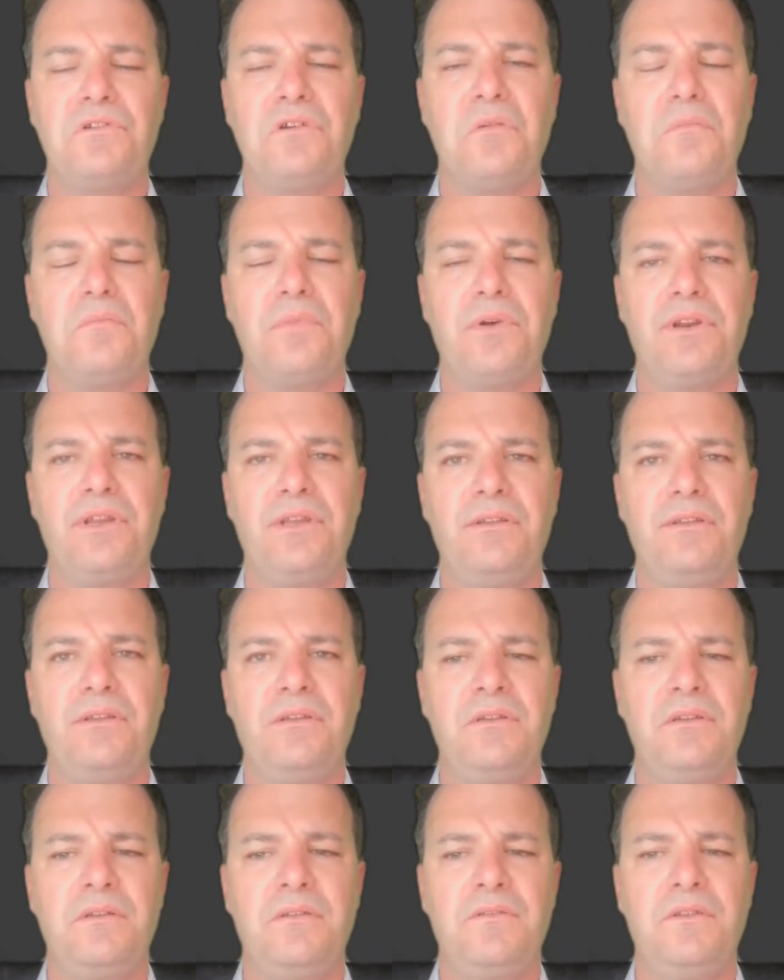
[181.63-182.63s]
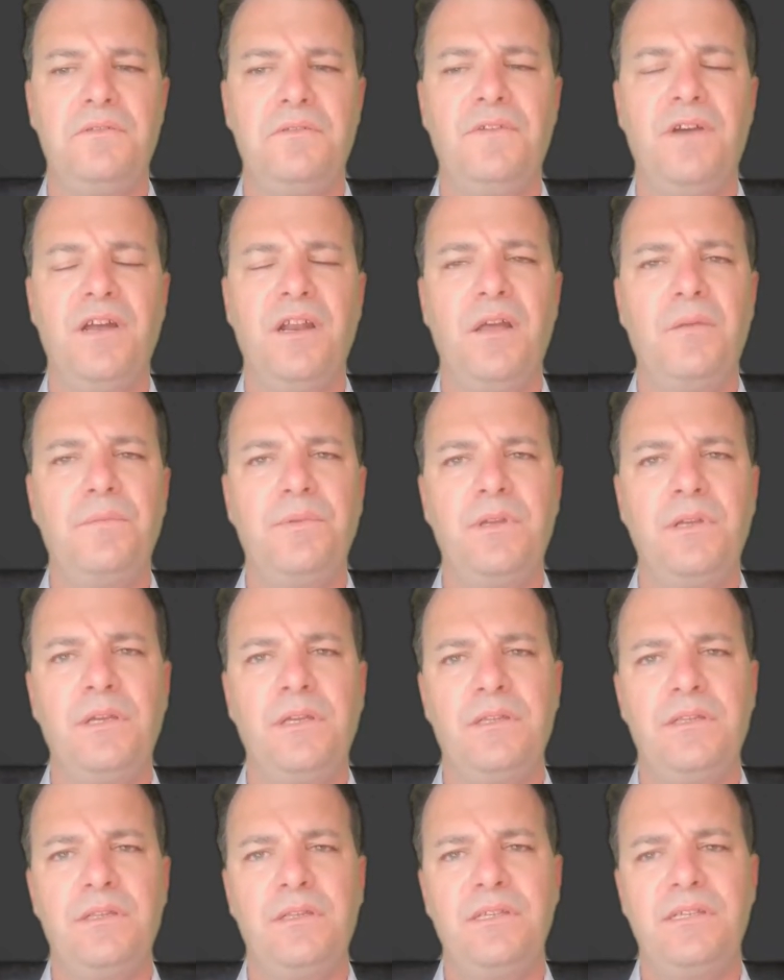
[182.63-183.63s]
company: develop,
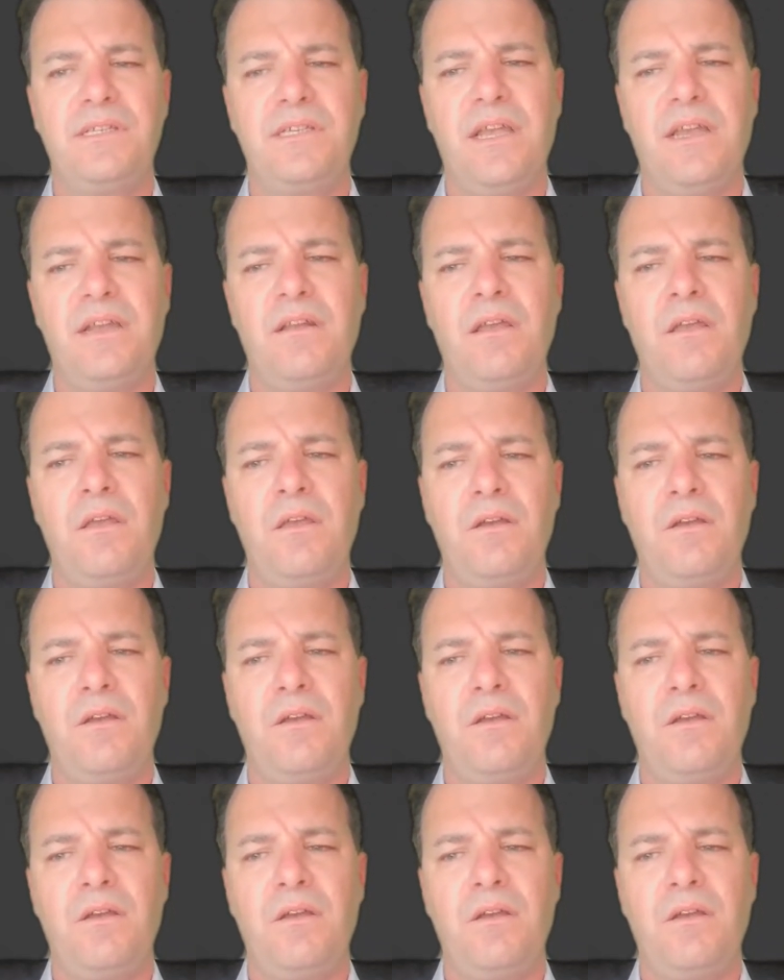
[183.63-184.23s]
design,